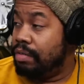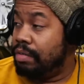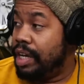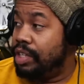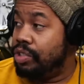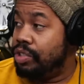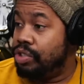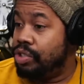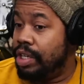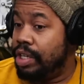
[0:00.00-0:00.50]
It
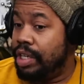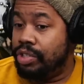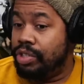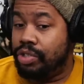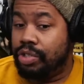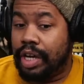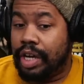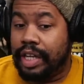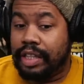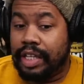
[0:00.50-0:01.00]
yeah. sh
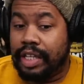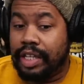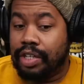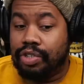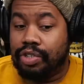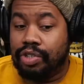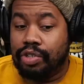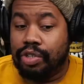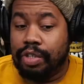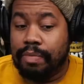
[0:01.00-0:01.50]
it's, I think
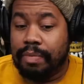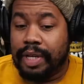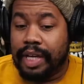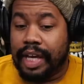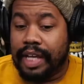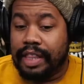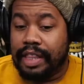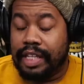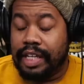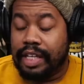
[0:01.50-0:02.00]
it should be.
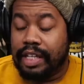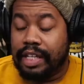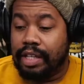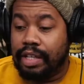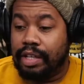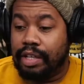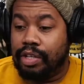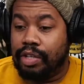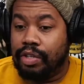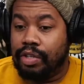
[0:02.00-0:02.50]
I yeah. think
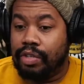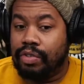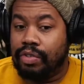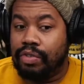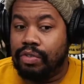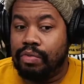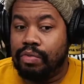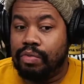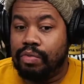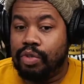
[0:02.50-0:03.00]
that
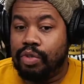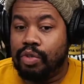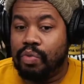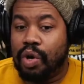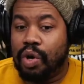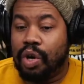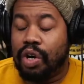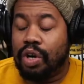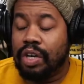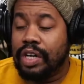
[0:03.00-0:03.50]
you, you
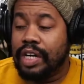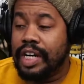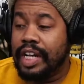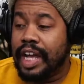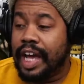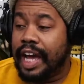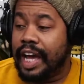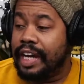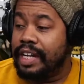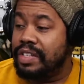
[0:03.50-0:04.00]
already
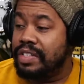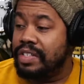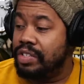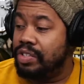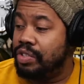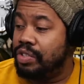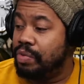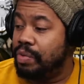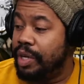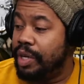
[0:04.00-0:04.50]
had a
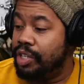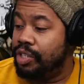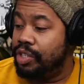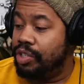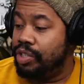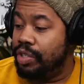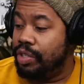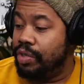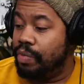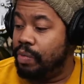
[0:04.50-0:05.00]

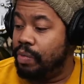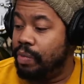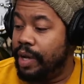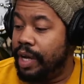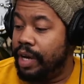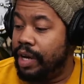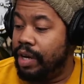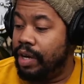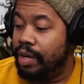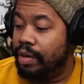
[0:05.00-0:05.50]
situation
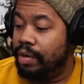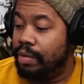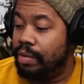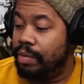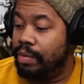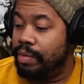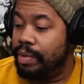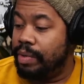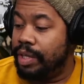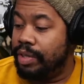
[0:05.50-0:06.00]
where
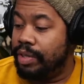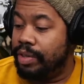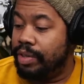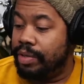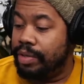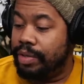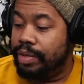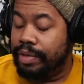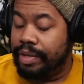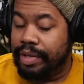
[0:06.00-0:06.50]
with
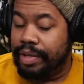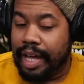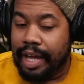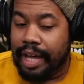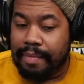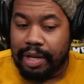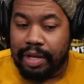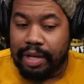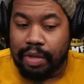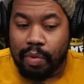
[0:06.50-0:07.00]

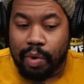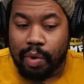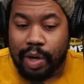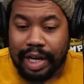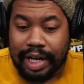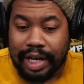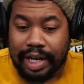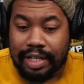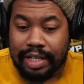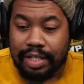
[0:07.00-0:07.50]
Ant-Man and the
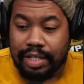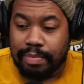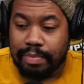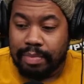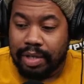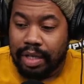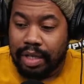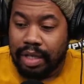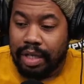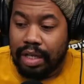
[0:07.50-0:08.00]
Wasp.
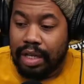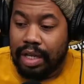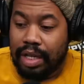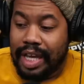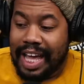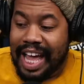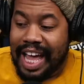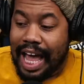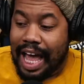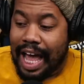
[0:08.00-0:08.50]

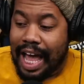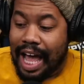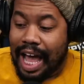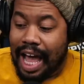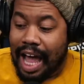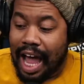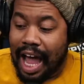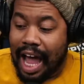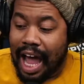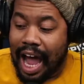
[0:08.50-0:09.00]

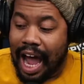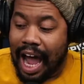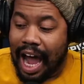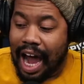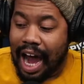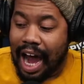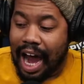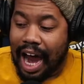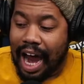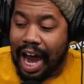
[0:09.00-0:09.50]
Just watched that
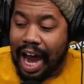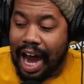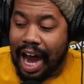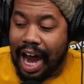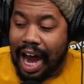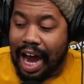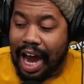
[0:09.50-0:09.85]
last night, by the way.